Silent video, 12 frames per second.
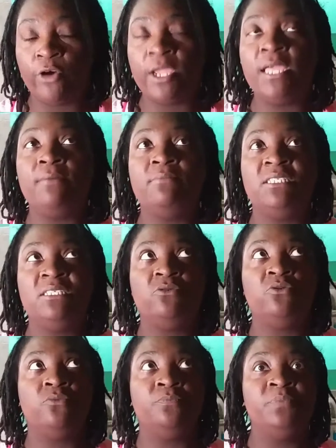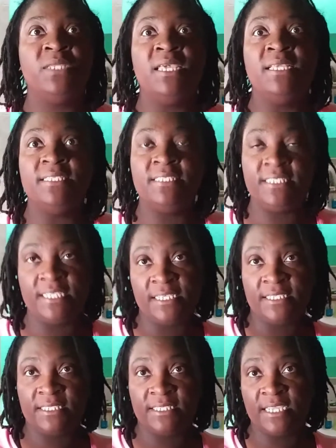him to
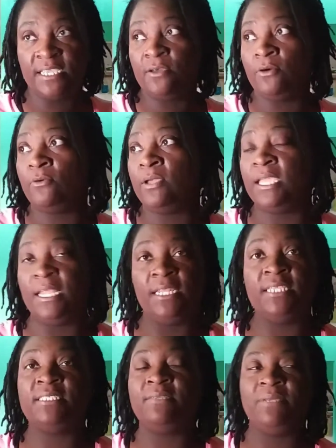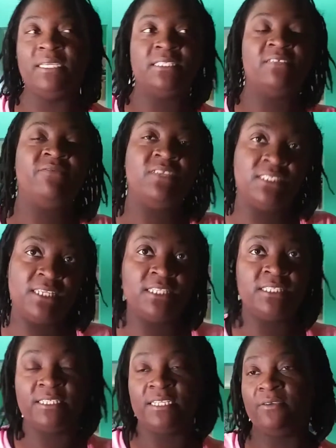sit still and listen. Because if he's
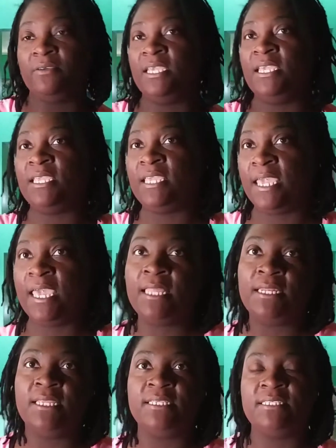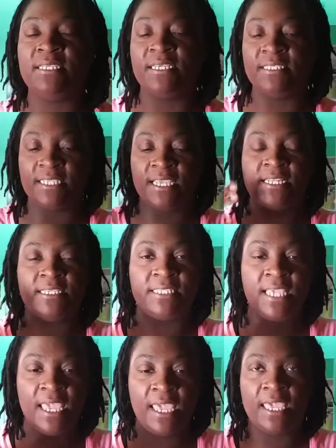sitting still, he can't listen because in his
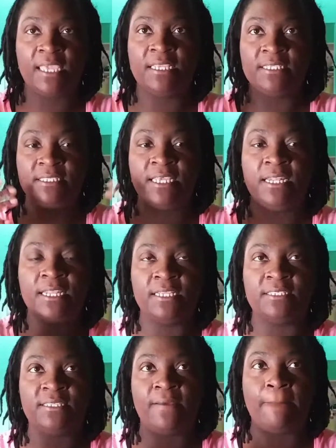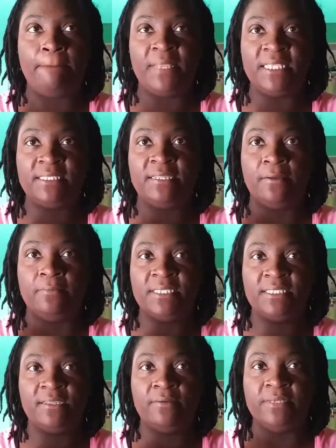head, he's telling himself, be still, be
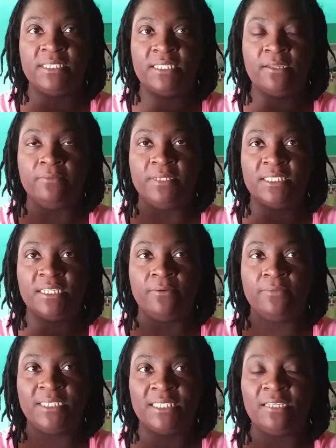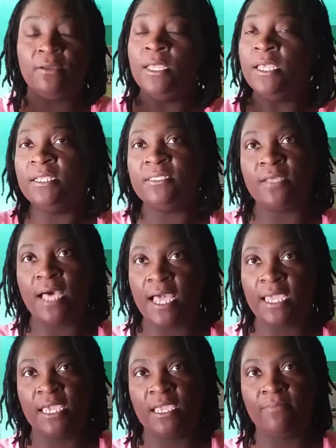still, be still, be still, be still. So
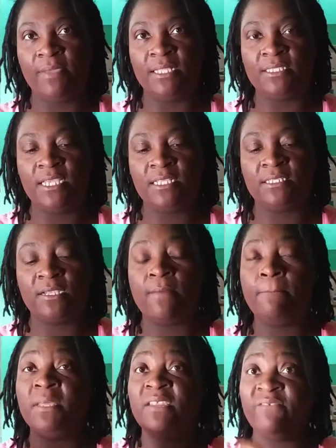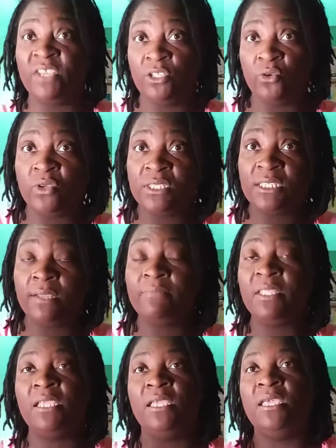how can he pay attention? But if he's doing
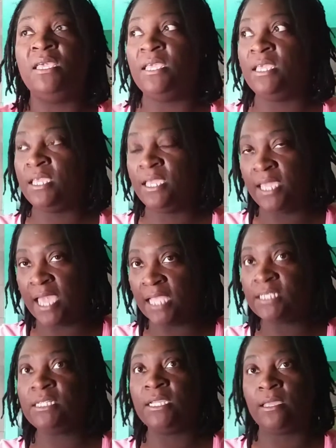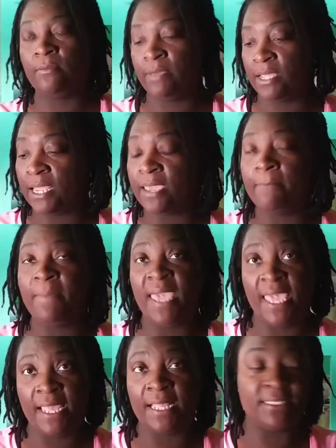something, he actually can
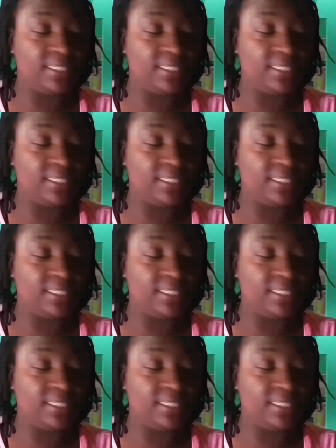pay